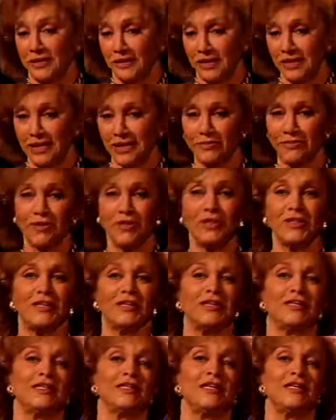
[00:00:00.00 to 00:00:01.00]
clairvoyant
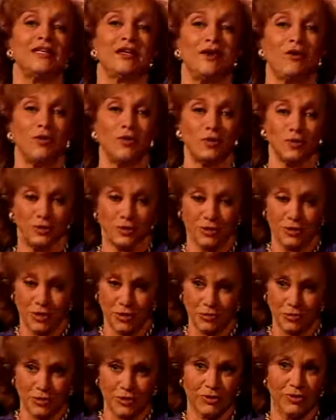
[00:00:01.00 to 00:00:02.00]
had said that also that I
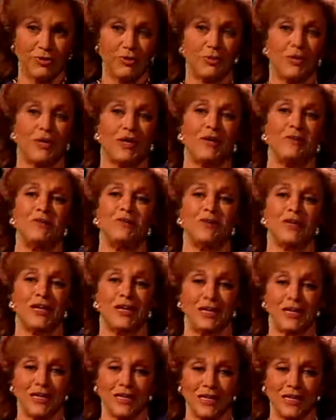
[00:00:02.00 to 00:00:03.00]
was going to become
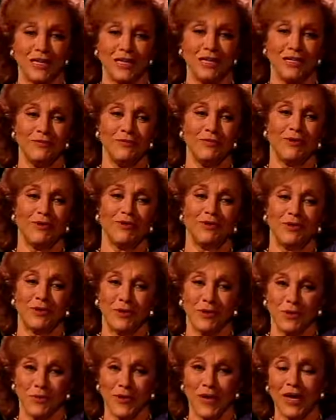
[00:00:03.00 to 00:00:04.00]
very ill and we are going to
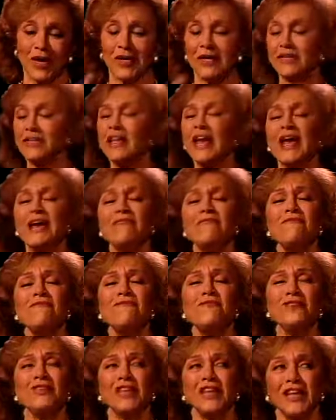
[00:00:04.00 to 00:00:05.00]
go back. And
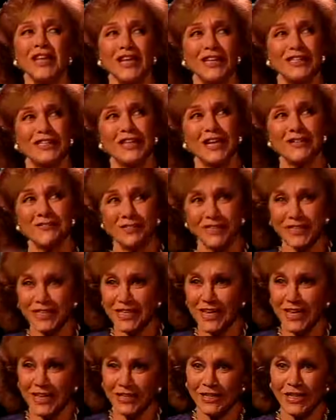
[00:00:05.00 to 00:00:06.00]
everything he's ever
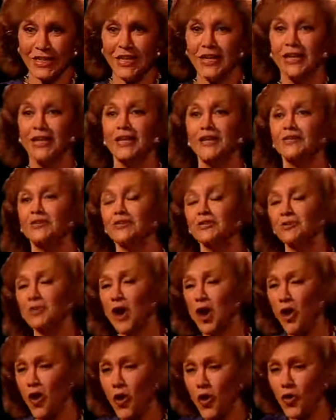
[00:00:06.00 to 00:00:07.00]
said with my
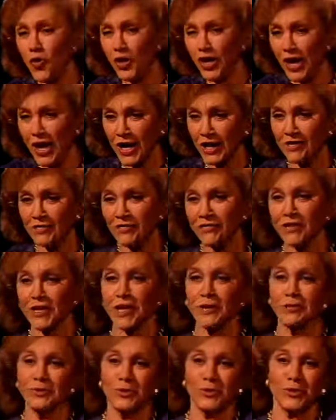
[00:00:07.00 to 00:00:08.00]
whole life
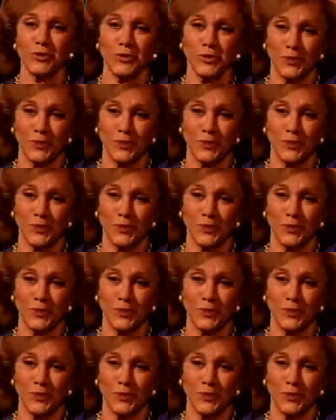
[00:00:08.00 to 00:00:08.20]
came true.